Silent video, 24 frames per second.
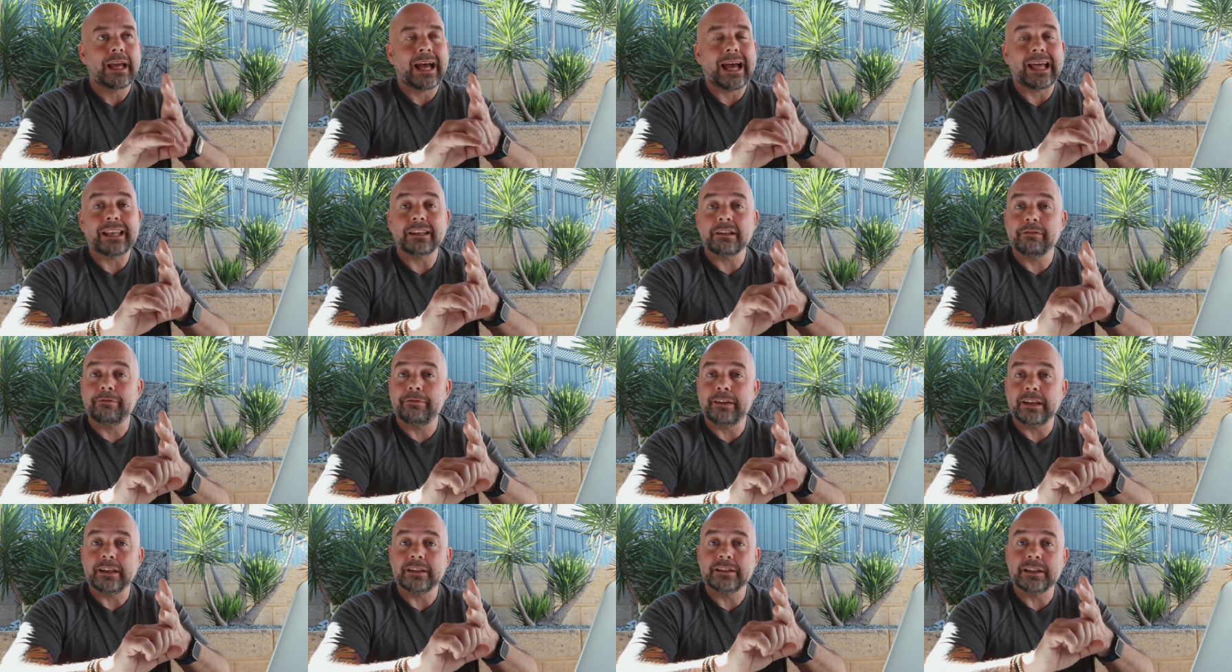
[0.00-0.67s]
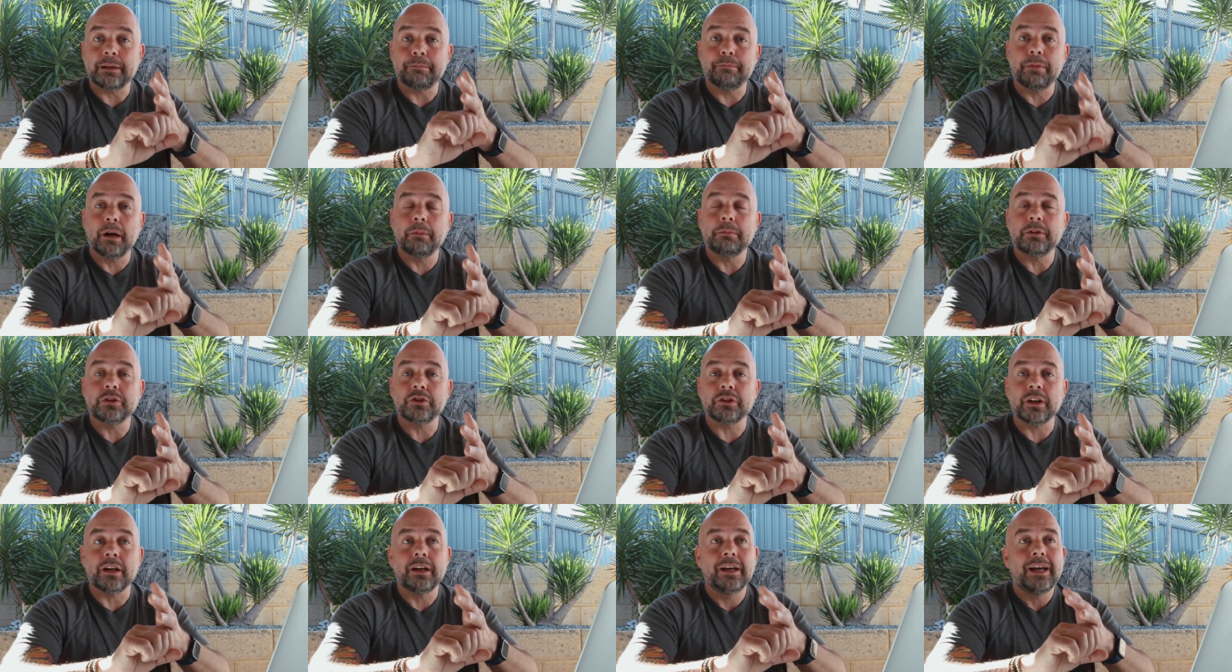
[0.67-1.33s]
and Affinity
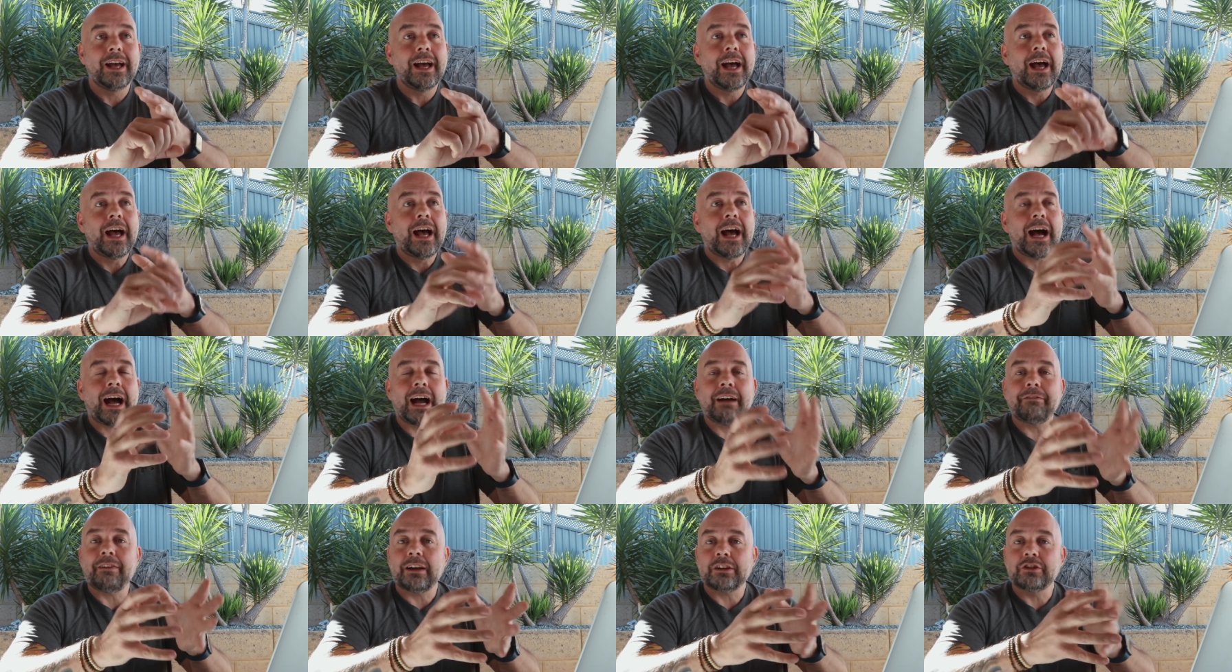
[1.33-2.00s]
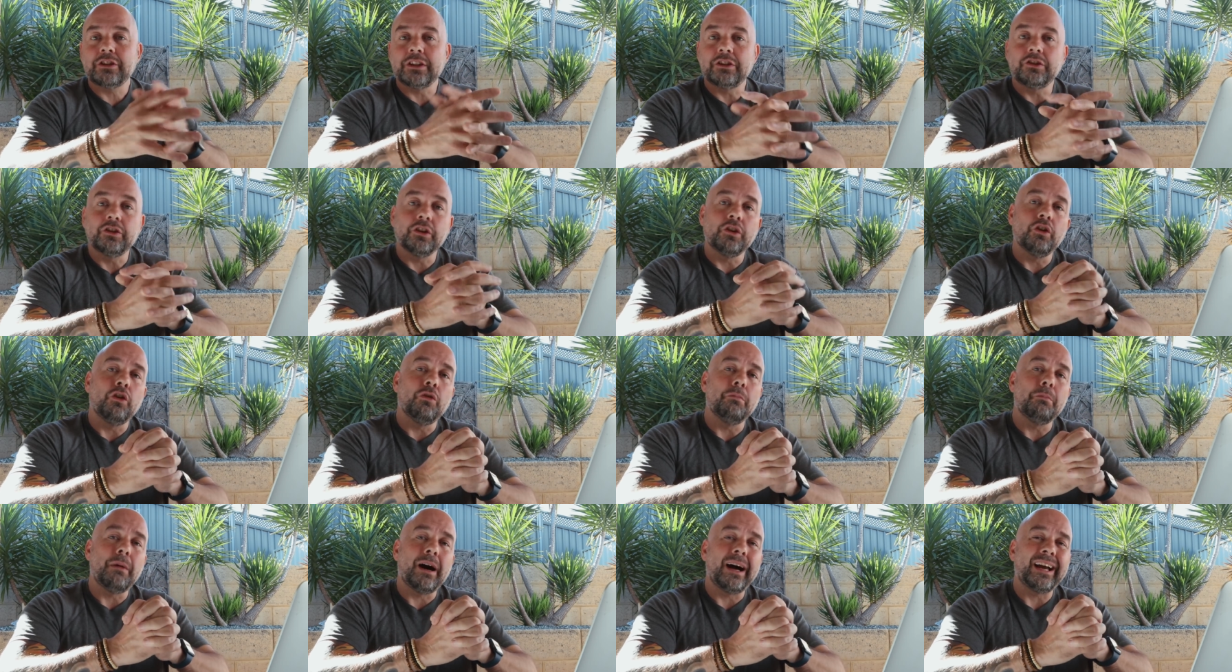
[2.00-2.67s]
Publisher I've actually done
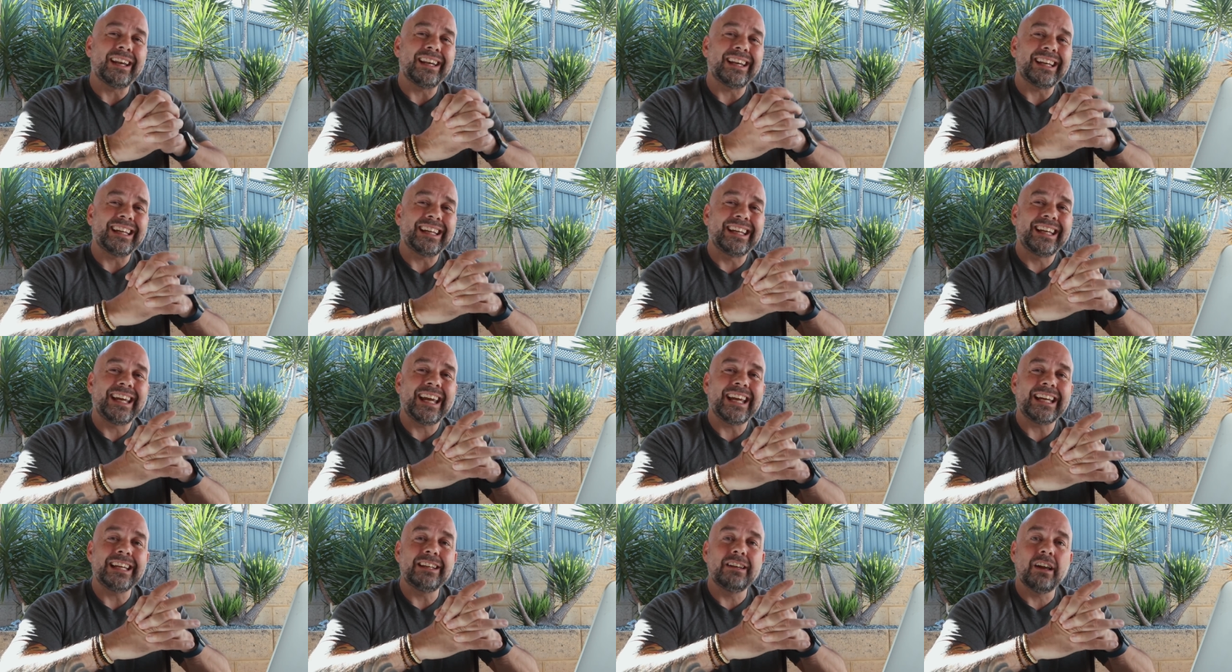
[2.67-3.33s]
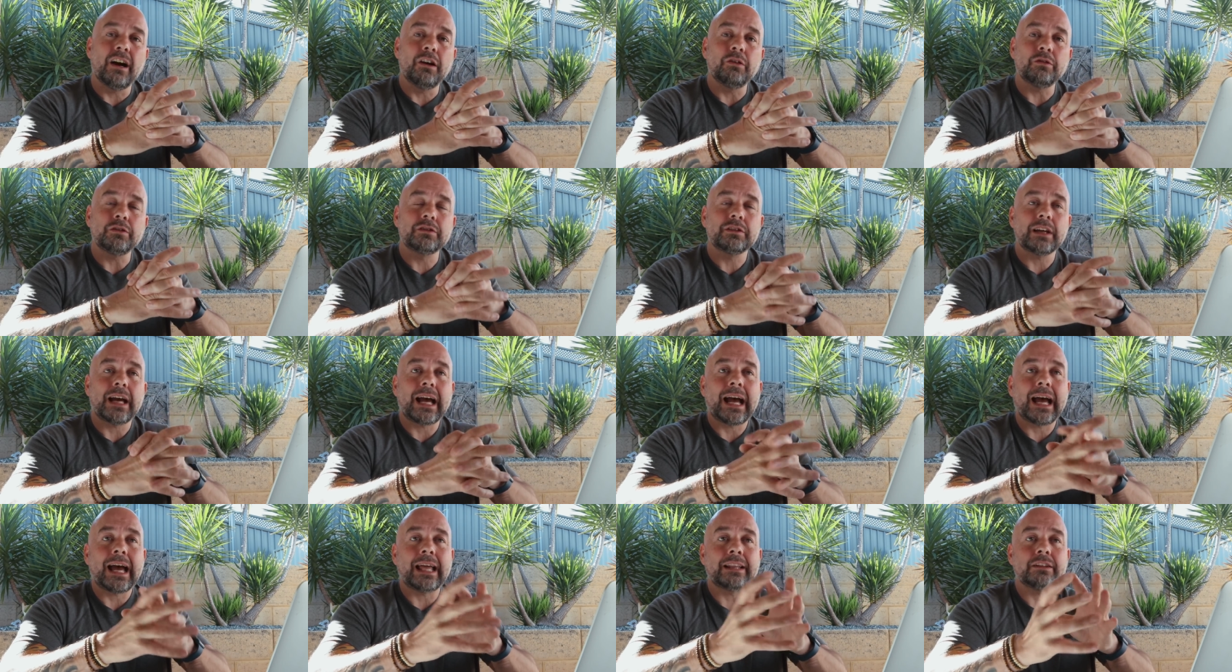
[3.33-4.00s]
all mine in Keynote
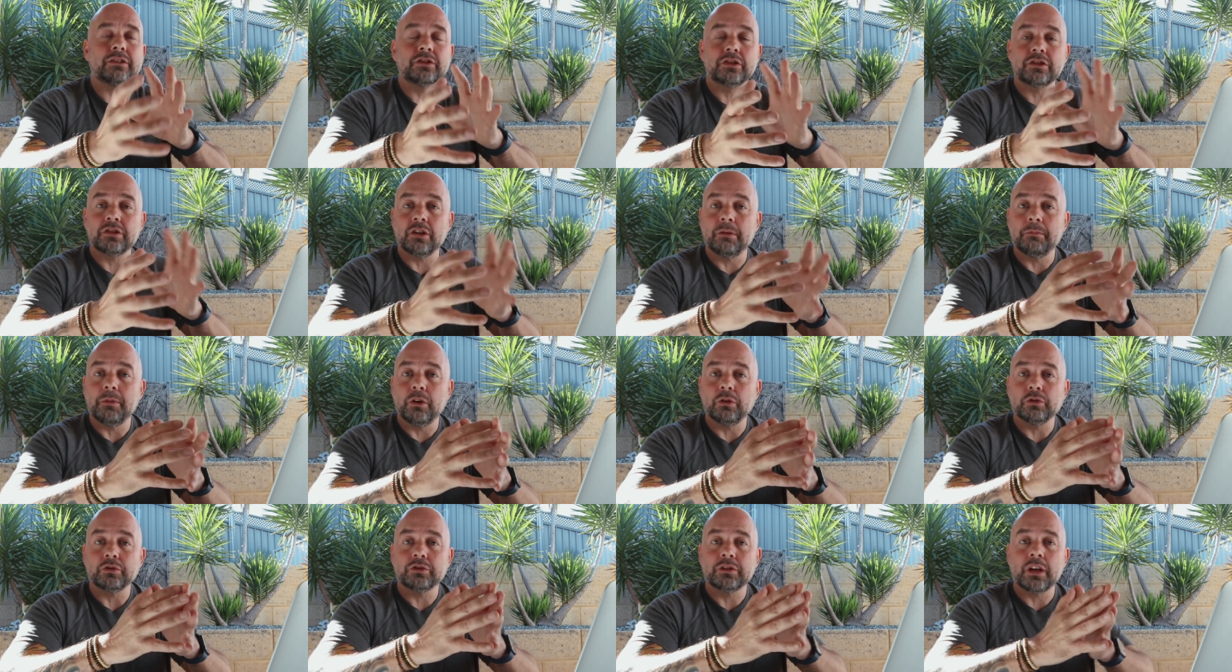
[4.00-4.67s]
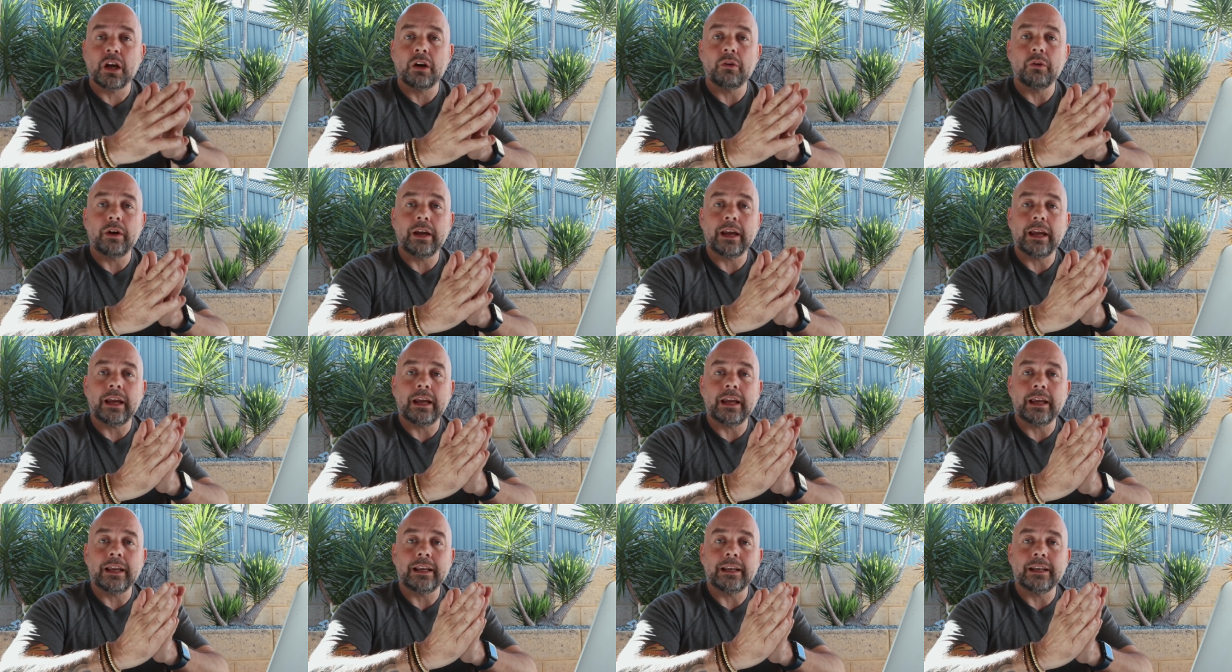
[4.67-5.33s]
and some also
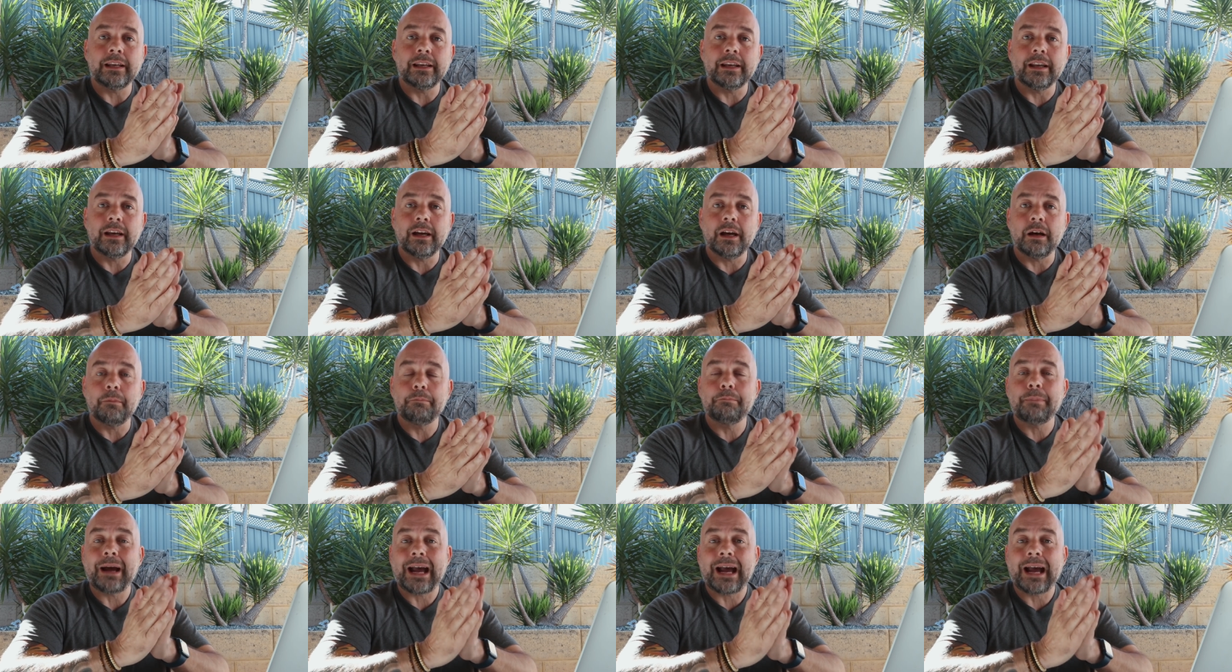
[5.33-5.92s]
in uh,